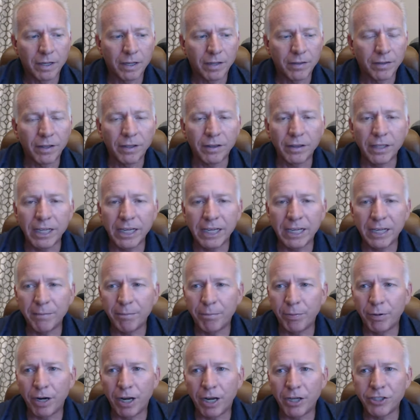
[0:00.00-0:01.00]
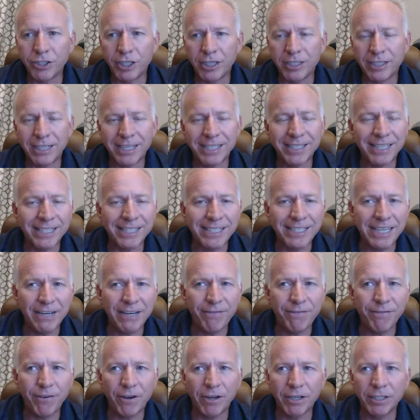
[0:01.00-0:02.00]
The Lincoln Project is a
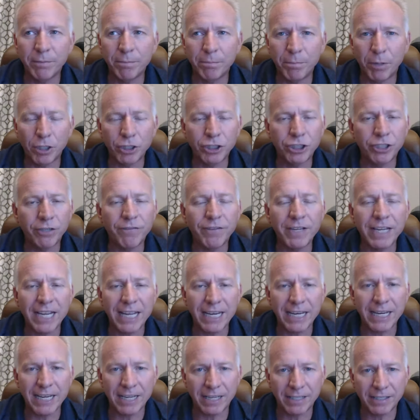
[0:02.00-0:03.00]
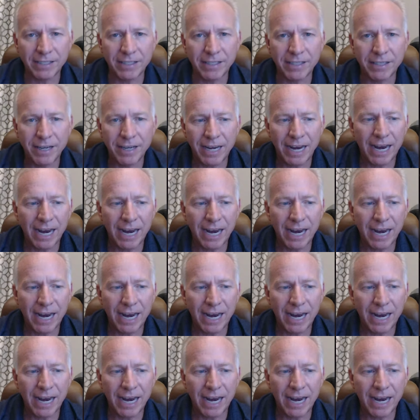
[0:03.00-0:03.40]
defunct bunch of idiots,